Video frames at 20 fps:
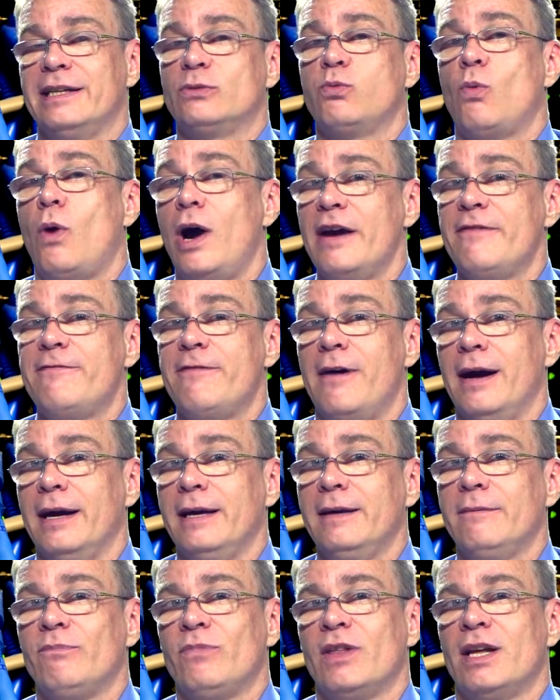It's
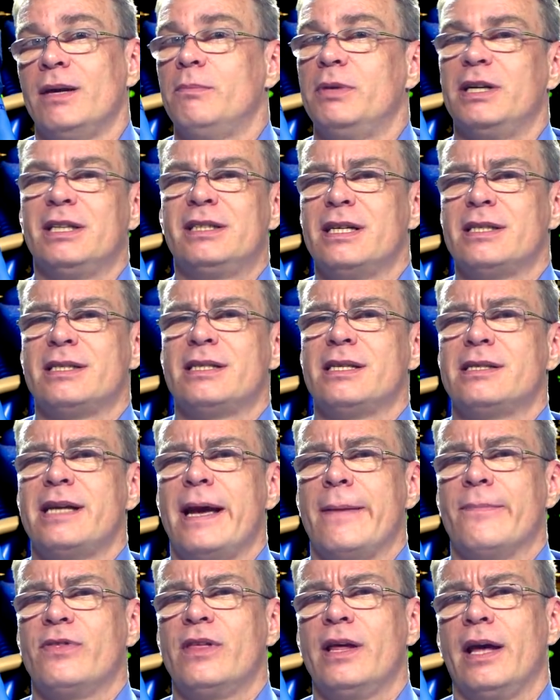Wi-Fi, but it does the
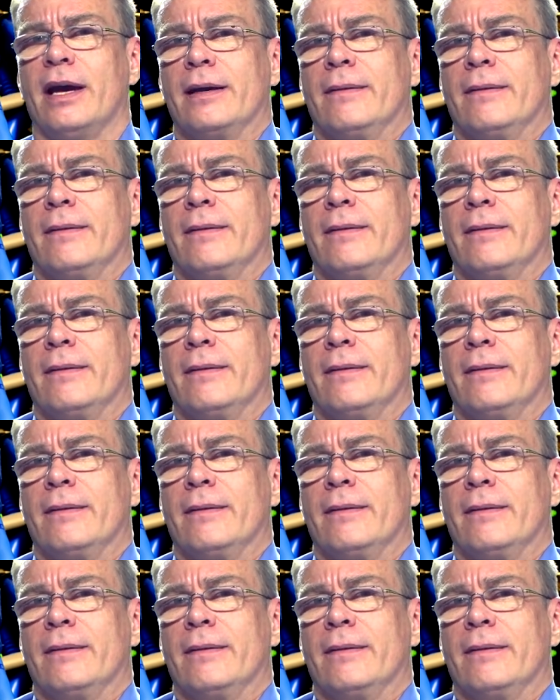same thing.